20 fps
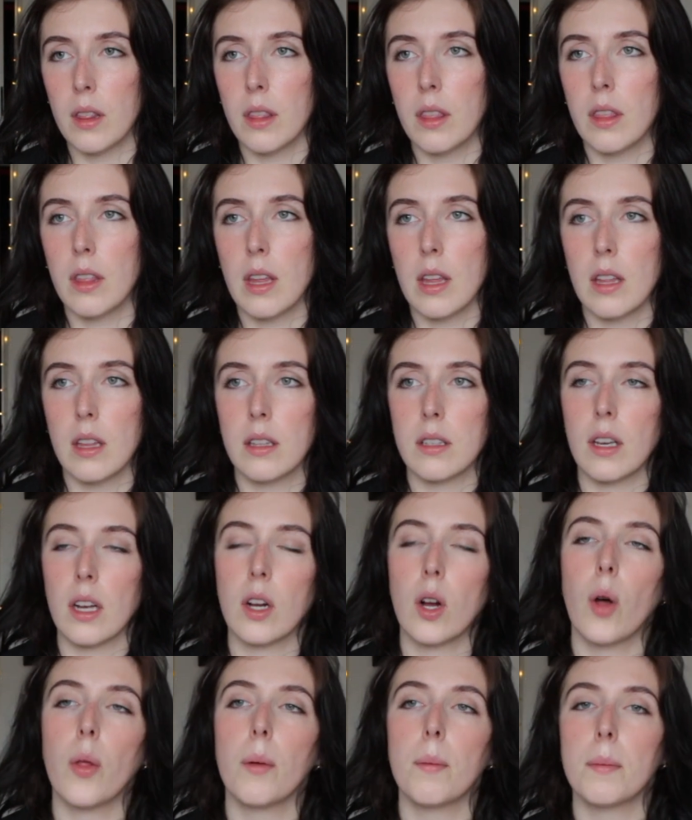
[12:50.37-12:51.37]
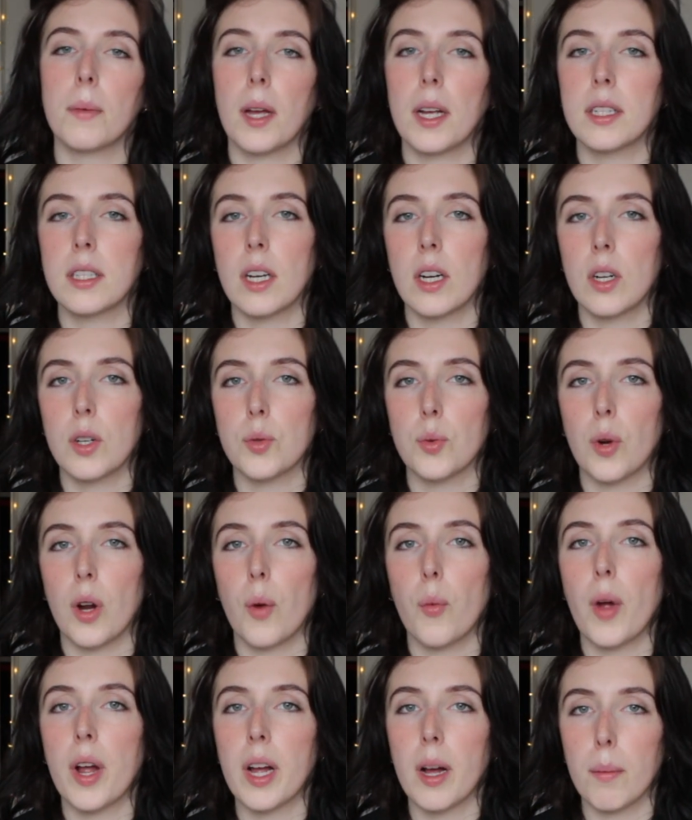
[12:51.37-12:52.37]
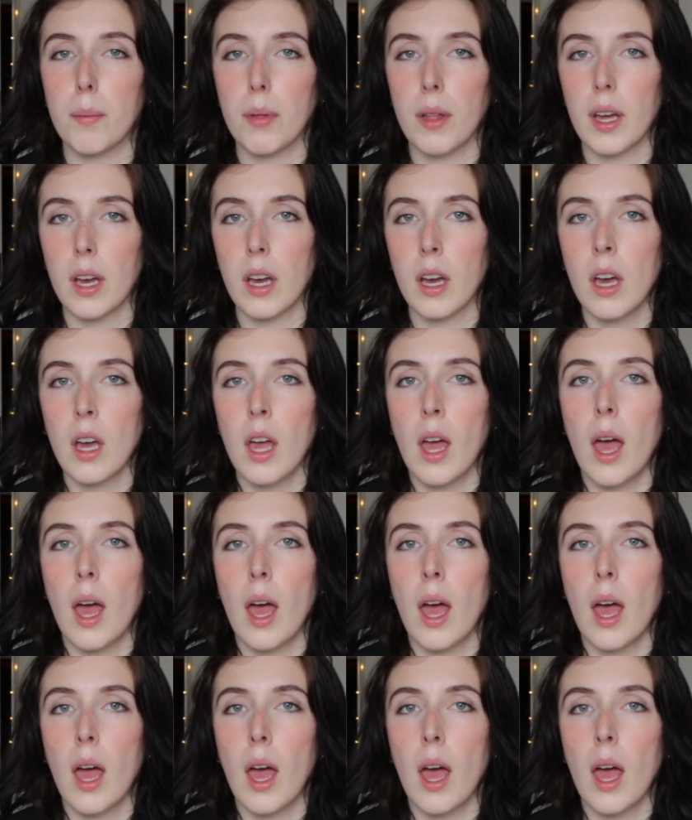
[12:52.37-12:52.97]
these, I call them night terrors, where I wake up like